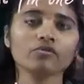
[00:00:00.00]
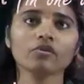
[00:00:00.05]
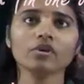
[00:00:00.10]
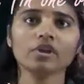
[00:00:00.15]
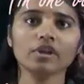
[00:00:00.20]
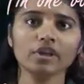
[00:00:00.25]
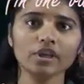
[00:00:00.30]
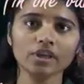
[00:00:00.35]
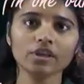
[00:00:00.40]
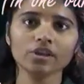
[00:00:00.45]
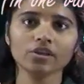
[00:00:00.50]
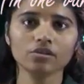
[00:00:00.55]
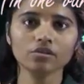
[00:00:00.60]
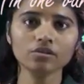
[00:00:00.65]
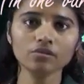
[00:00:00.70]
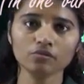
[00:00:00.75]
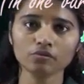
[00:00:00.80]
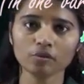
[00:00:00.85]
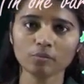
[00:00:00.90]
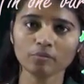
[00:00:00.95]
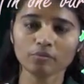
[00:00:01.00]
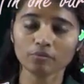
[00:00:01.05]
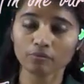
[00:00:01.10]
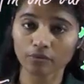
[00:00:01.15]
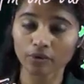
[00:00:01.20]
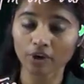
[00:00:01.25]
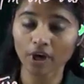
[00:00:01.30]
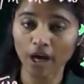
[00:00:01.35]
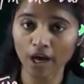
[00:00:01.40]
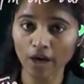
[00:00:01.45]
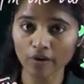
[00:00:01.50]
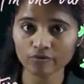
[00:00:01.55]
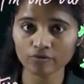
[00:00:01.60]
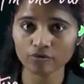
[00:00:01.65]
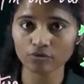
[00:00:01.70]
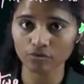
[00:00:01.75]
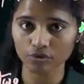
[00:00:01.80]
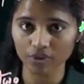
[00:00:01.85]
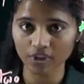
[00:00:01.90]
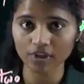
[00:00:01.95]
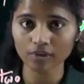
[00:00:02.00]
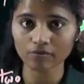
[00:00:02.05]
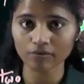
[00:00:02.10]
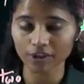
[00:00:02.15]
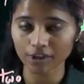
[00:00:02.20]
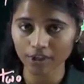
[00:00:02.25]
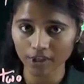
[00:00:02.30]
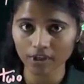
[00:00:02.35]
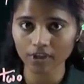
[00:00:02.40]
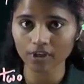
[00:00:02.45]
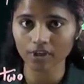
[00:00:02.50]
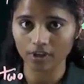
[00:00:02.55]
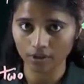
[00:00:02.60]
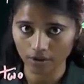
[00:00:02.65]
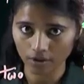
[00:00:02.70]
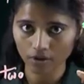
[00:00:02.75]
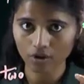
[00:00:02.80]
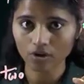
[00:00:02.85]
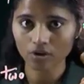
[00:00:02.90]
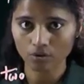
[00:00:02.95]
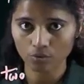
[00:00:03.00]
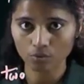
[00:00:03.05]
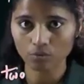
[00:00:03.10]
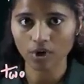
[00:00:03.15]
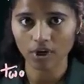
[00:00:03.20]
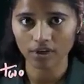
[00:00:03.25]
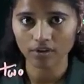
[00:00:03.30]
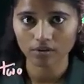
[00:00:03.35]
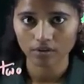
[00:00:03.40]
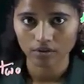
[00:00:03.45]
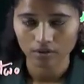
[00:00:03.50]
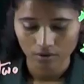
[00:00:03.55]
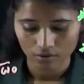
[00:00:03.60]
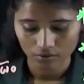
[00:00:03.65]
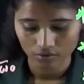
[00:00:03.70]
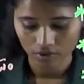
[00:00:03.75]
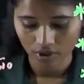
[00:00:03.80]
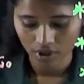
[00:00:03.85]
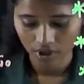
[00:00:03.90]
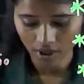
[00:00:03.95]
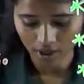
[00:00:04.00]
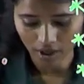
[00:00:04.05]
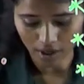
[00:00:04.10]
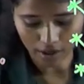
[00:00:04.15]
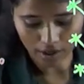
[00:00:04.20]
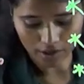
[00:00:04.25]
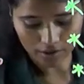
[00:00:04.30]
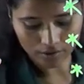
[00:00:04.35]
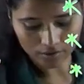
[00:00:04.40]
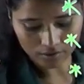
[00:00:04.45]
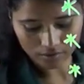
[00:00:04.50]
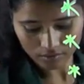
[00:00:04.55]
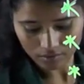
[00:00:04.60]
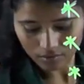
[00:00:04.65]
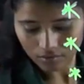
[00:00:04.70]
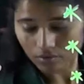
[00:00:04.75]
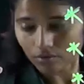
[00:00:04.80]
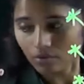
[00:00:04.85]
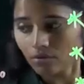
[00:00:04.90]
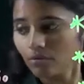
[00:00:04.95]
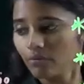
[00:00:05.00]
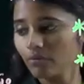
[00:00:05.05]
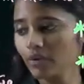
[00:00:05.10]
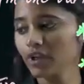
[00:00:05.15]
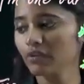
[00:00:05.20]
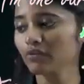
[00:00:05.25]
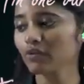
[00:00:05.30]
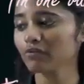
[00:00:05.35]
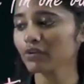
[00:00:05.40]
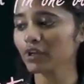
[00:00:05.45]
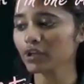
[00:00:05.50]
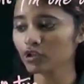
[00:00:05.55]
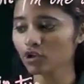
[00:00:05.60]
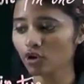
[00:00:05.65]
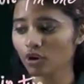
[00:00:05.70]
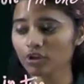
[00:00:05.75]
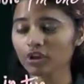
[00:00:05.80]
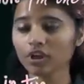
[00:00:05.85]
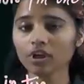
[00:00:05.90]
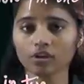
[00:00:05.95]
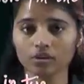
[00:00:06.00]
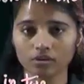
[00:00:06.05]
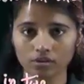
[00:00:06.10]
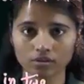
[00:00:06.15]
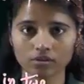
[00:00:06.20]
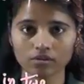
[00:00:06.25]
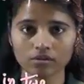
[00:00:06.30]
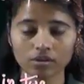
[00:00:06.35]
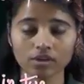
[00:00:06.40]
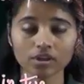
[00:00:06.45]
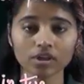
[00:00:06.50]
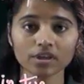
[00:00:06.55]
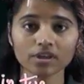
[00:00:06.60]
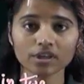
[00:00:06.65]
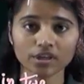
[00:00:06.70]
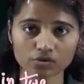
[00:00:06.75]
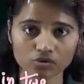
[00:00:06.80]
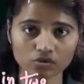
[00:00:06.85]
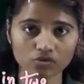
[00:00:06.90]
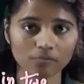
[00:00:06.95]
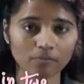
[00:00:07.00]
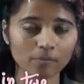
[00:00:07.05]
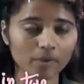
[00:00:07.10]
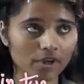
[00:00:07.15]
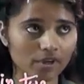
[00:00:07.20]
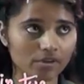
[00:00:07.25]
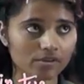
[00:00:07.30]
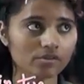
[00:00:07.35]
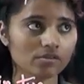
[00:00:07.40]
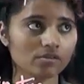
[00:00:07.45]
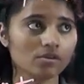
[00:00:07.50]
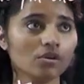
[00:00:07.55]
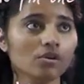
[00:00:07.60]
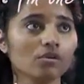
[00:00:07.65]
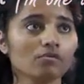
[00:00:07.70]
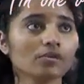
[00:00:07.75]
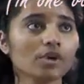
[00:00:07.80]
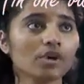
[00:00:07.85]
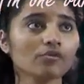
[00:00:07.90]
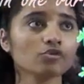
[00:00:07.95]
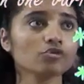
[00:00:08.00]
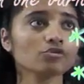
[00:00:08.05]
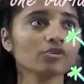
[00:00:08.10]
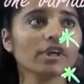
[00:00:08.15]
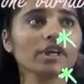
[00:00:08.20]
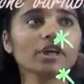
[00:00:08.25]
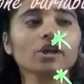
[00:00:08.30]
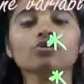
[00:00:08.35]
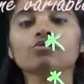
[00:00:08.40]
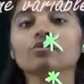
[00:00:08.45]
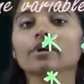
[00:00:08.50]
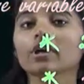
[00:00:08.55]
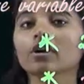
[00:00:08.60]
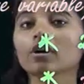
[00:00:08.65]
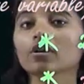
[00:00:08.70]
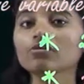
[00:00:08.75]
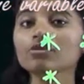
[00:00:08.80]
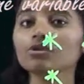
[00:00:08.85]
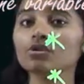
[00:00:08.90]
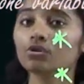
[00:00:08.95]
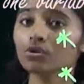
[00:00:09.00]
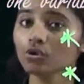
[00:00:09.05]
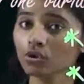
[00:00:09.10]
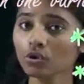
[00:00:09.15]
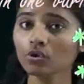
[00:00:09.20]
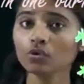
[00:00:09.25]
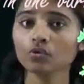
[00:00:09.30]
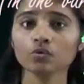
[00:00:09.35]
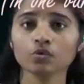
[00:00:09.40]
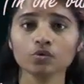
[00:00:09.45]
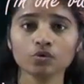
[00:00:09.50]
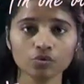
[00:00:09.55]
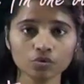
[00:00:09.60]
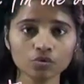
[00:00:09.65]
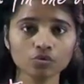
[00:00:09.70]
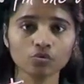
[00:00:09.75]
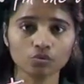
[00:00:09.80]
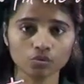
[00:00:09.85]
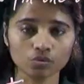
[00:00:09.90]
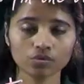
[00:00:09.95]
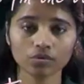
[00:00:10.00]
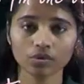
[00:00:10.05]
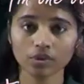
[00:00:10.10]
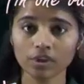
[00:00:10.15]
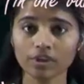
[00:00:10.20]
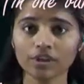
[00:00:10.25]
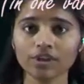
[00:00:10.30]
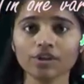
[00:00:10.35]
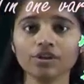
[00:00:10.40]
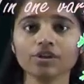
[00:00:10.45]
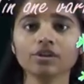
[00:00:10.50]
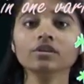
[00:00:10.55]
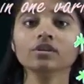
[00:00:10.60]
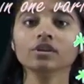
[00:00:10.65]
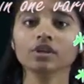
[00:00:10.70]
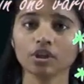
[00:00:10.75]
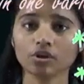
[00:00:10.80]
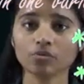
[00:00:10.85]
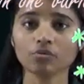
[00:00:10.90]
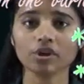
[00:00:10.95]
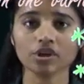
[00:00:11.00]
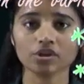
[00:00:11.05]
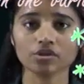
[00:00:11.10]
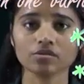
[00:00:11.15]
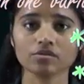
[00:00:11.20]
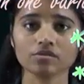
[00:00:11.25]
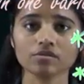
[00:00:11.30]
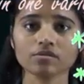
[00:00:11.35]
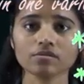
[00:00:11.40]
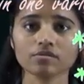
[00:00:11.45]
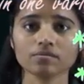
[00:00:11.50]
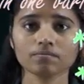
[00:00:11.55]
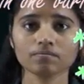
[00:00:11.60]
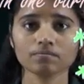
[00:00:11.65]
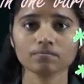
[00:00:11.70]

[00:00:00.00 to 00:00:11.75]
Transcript: for linear, we have to deal with degree 1. Okay. And whenever we are talking in context of pairs, we have to take into account two linear equations.